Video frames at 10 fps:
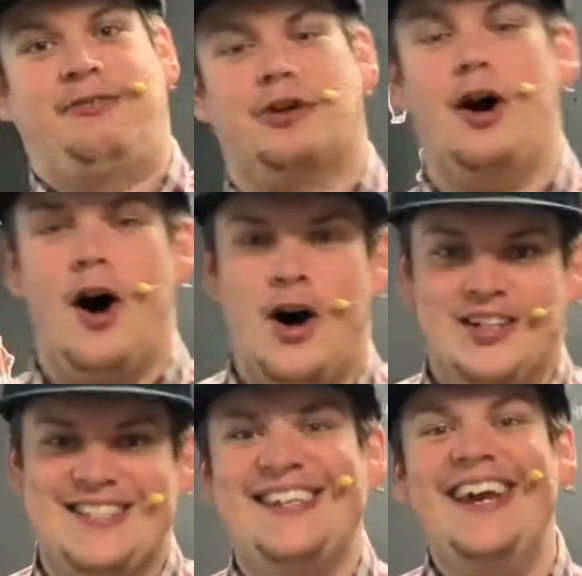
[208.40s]

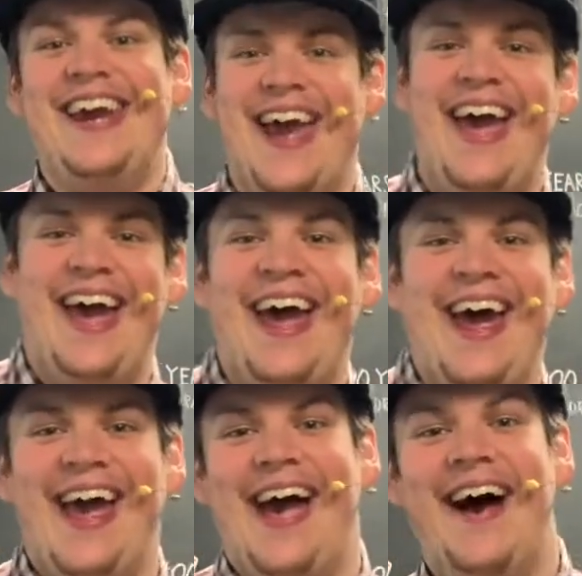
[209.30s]
frogs.
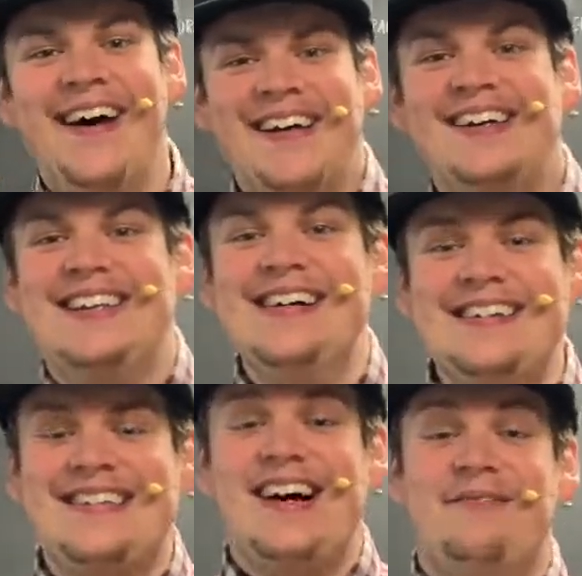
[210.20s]
Yeah. Good
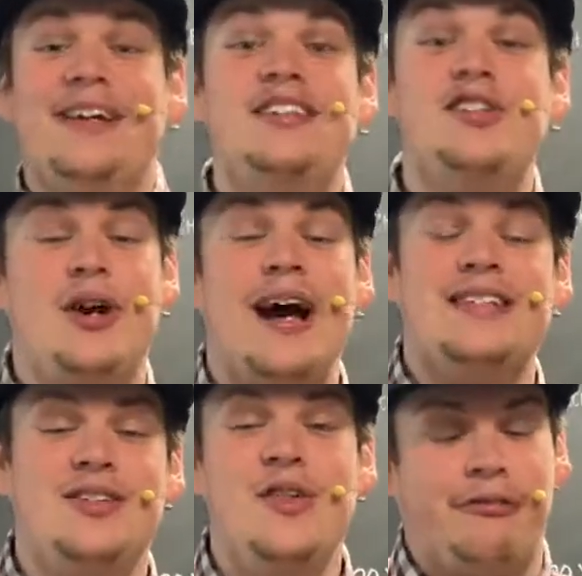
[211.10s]
stuff, man. Did you guys
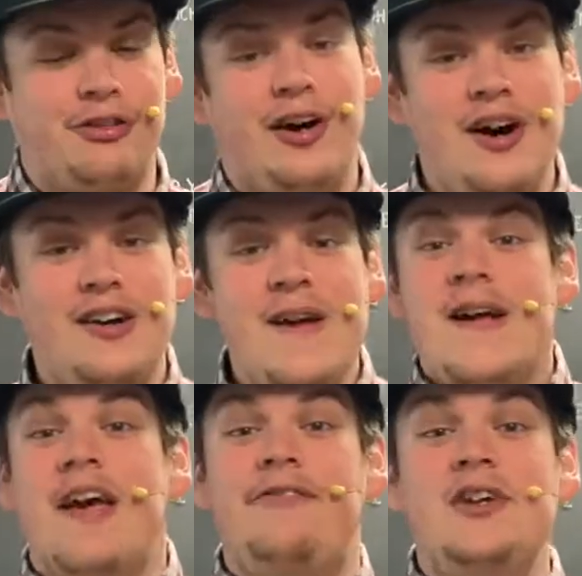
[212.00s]
do the frog?
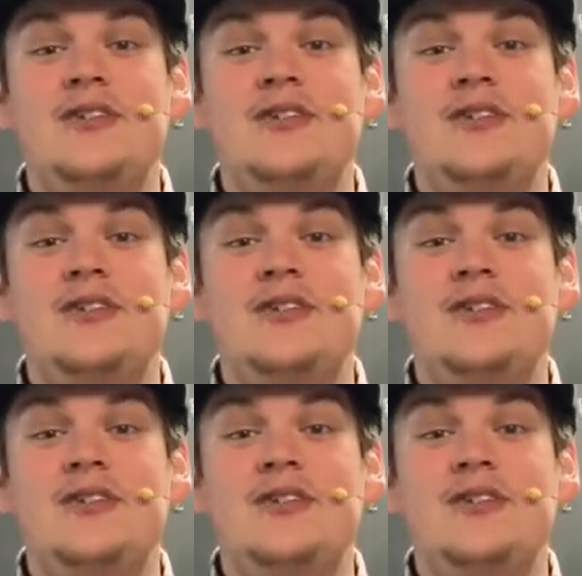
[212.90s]
If you